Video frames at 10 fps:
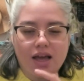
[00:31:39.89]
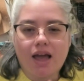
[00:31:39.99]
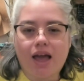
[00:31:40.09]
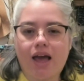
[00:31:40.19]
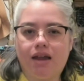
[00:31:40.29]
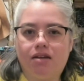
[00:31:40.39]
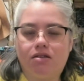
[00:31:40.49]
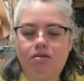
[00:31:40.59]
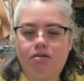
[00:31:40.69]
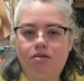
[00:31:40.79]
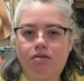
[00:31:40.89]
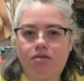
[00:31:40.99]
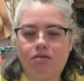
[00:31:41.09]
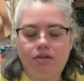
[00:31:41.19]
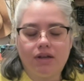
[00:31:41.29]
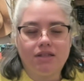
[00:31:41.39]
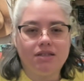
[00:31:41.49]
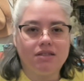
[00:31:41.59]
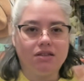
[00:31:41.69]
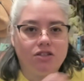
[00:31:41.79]
And in
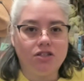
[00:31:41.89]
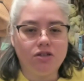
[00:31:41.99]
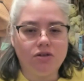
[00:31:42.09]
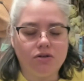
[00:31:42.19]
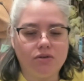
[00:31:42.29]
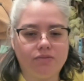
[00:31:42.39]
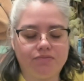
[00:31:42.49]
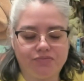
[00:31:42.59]
season two,